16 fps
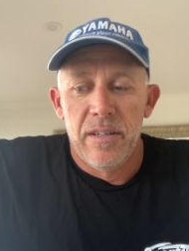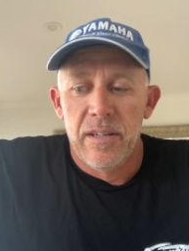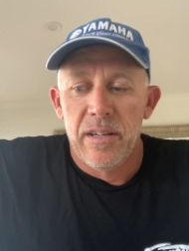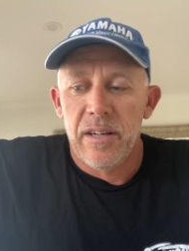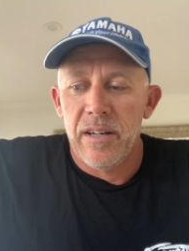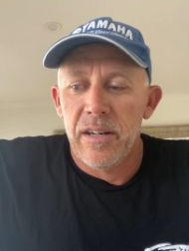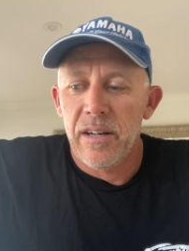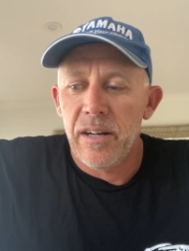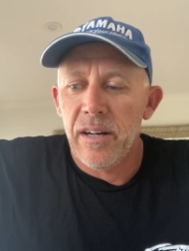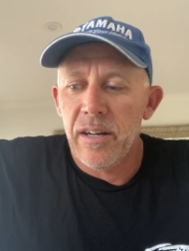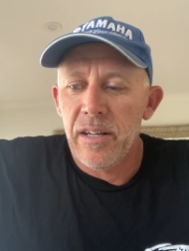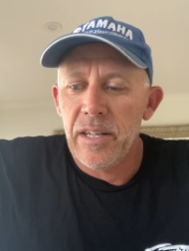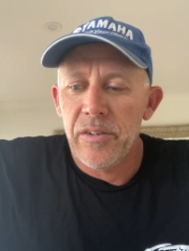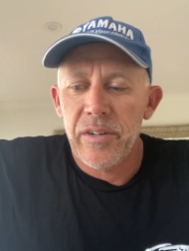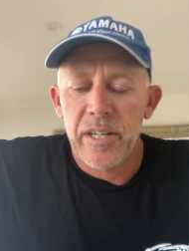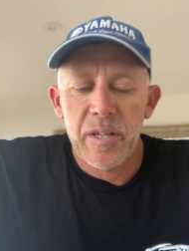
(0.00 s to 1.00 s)
I
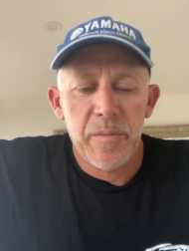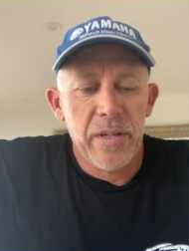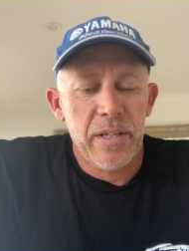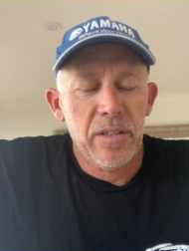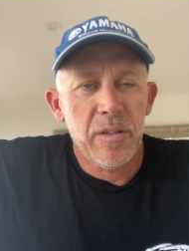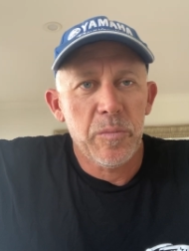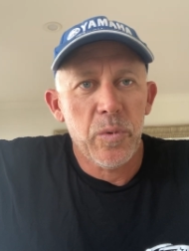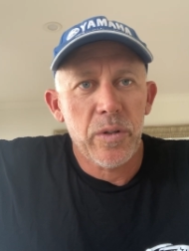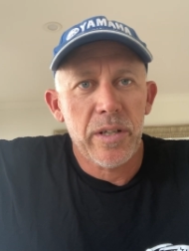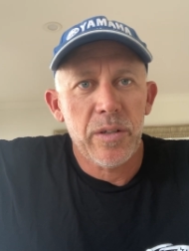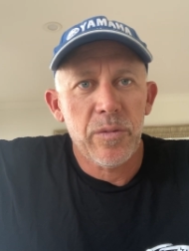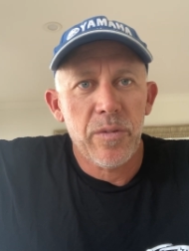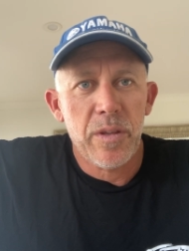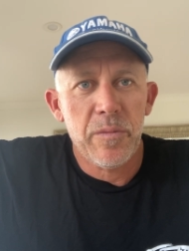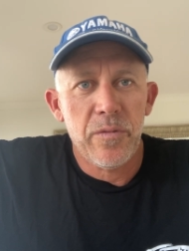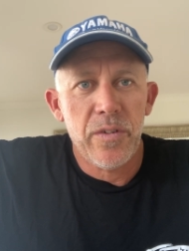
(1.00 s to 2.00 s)
highly recommend you book in
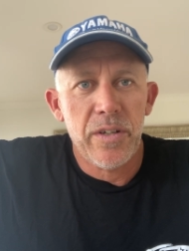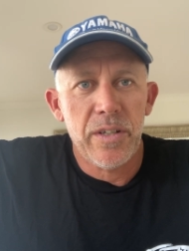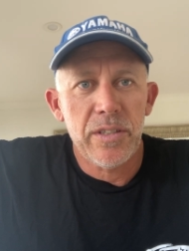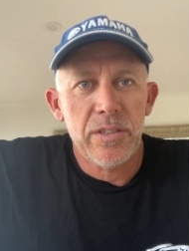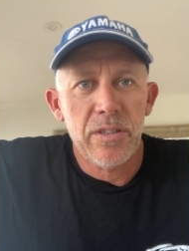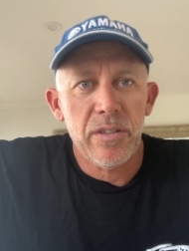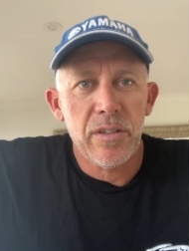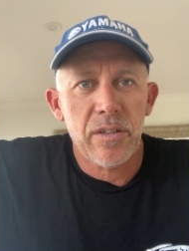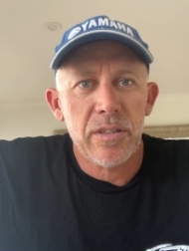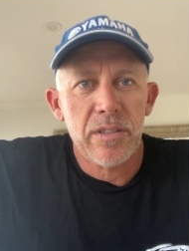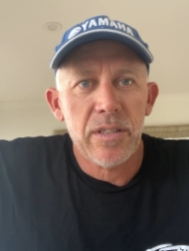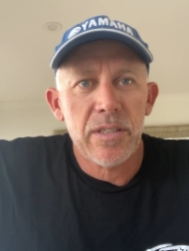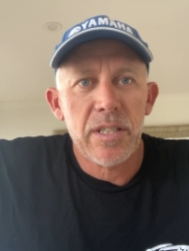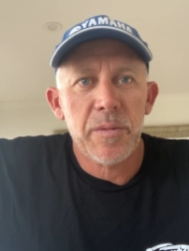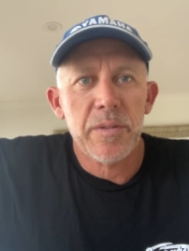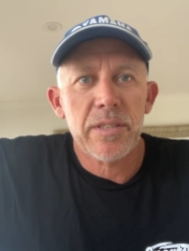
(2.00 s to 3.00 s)
with them very soon, because the
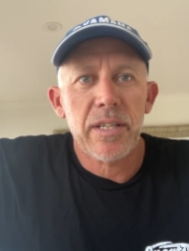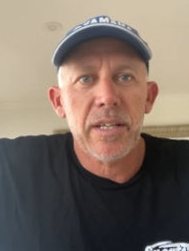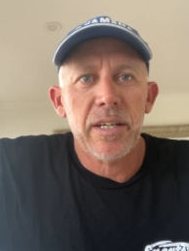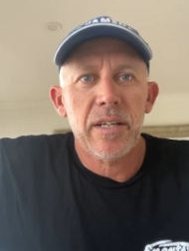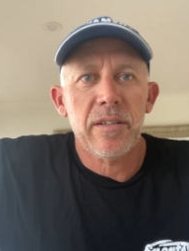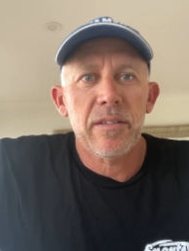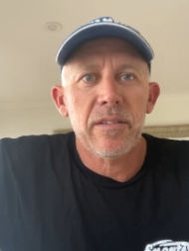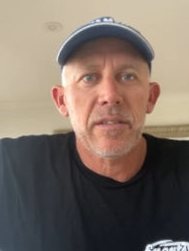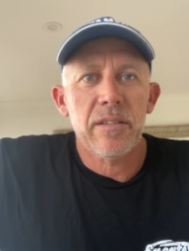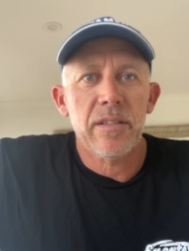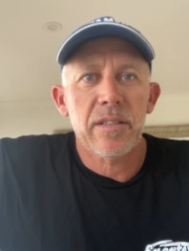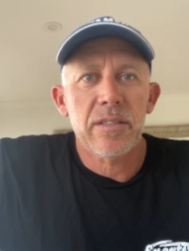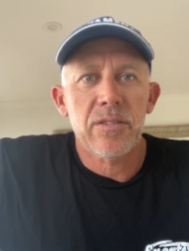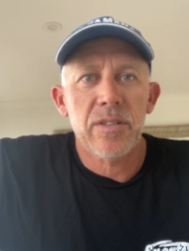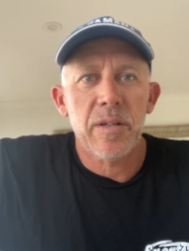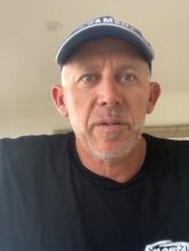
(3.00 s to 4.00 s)
summer's going to get
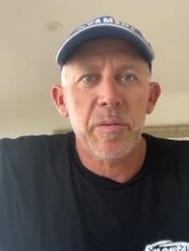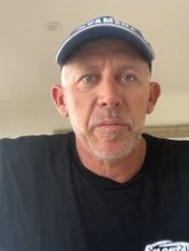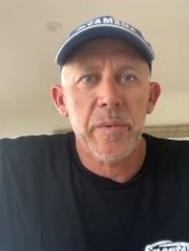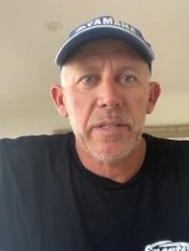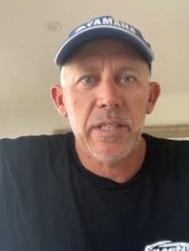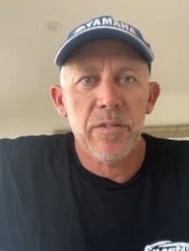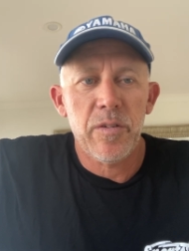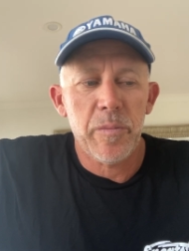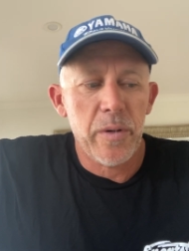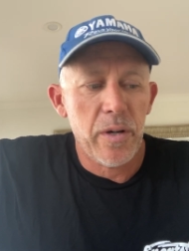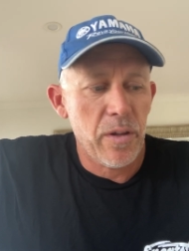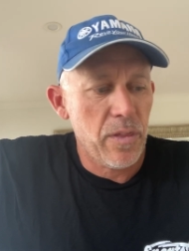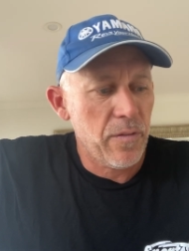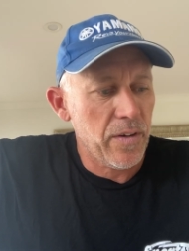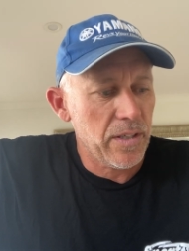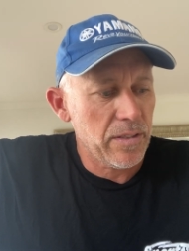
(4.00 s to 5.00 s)
extremely busy for
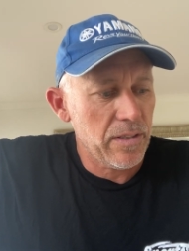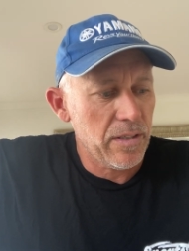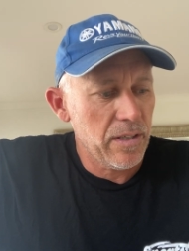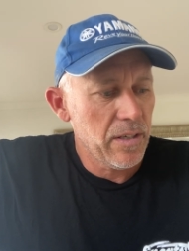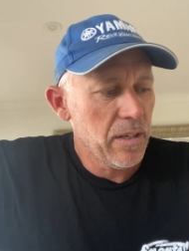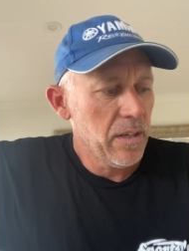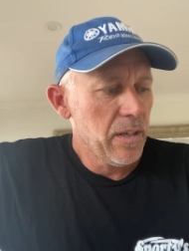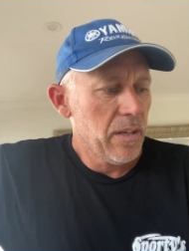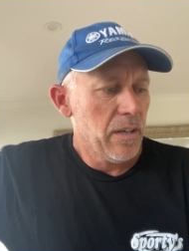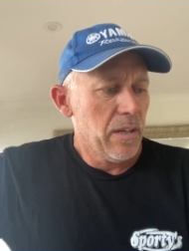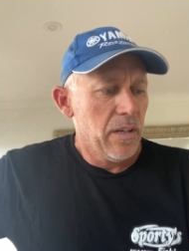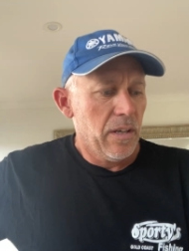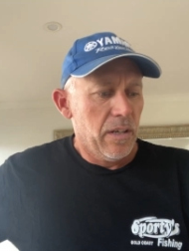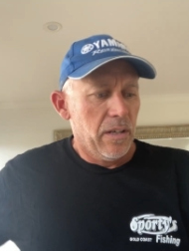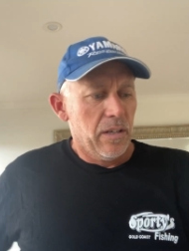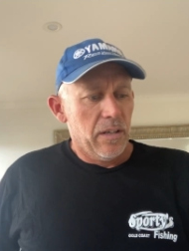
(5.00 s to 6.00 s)
both of us.
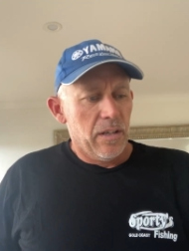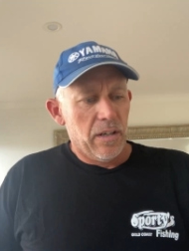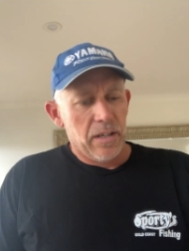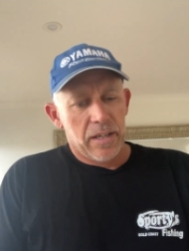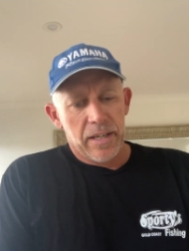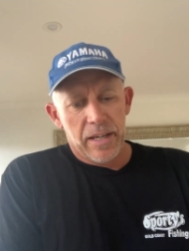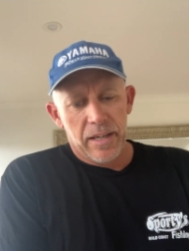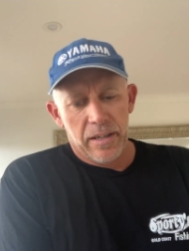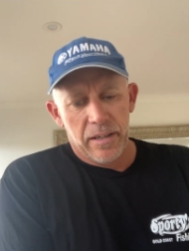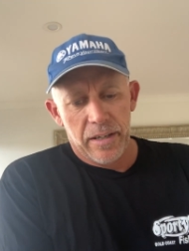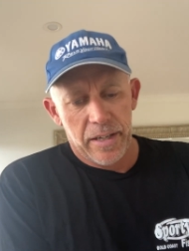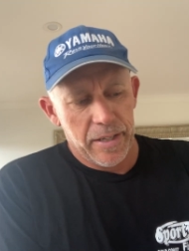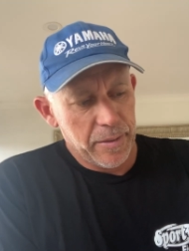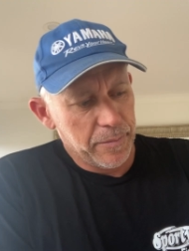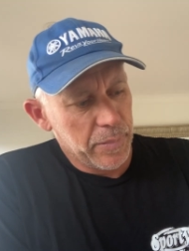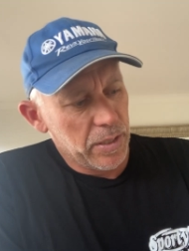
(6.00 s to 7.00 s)
Okay,
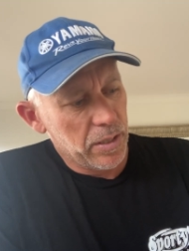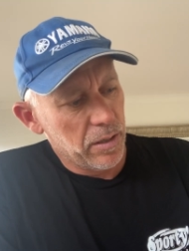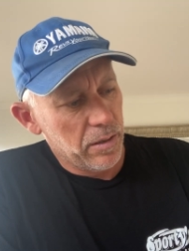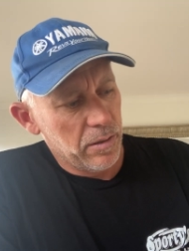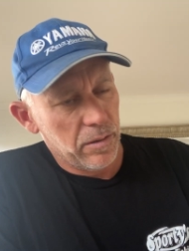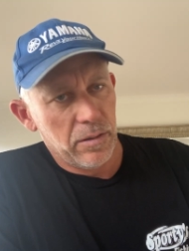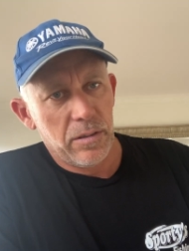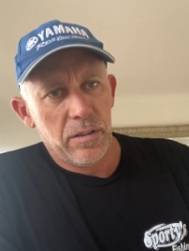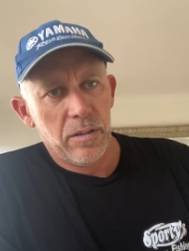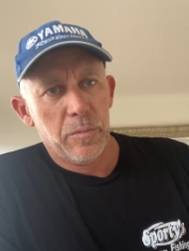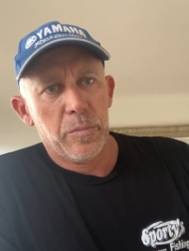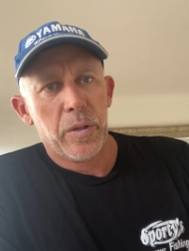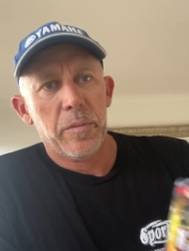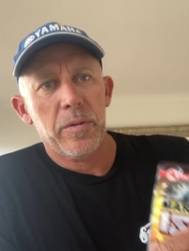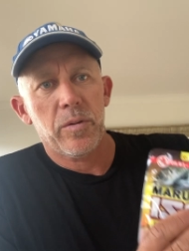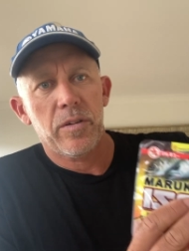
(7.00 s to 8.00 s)
so you
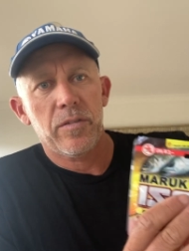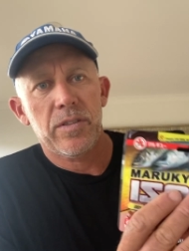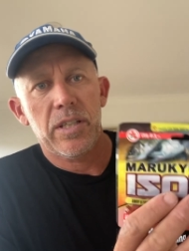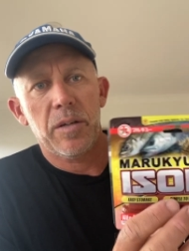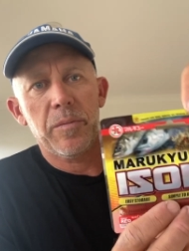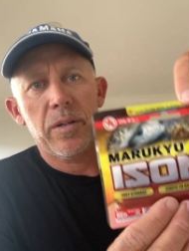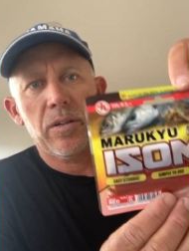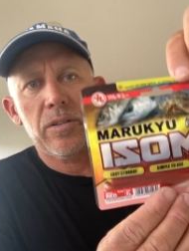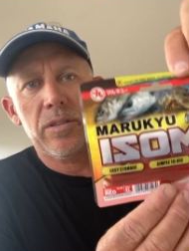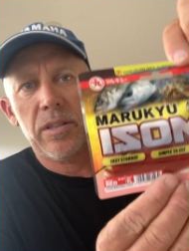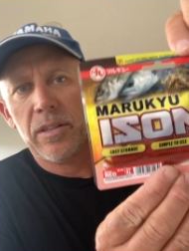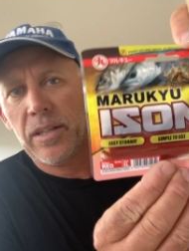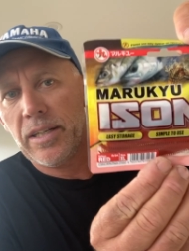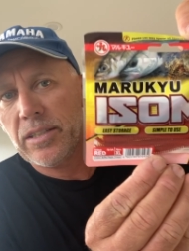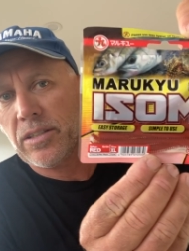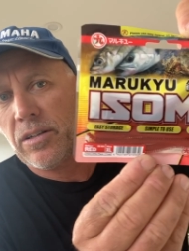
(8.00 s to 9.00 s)
probably would have seen me using
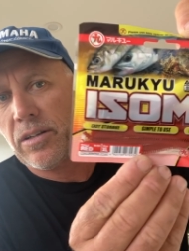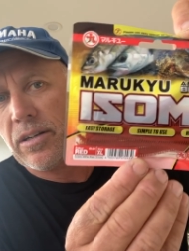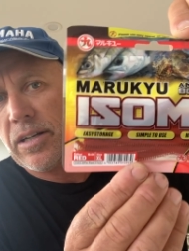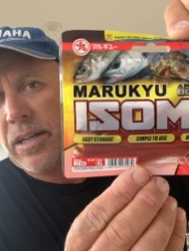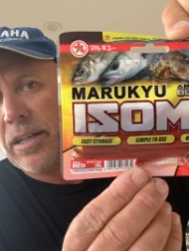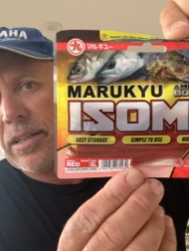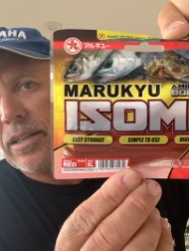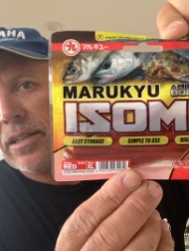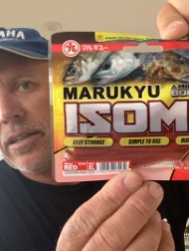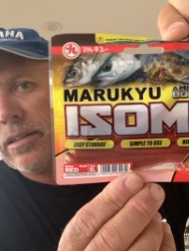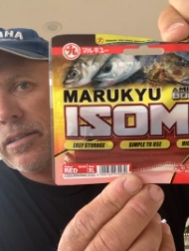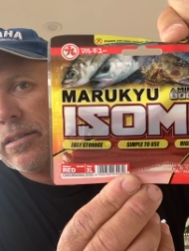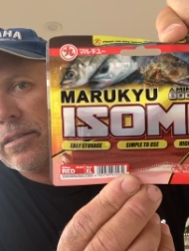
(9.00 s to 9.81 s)
these a lot lately.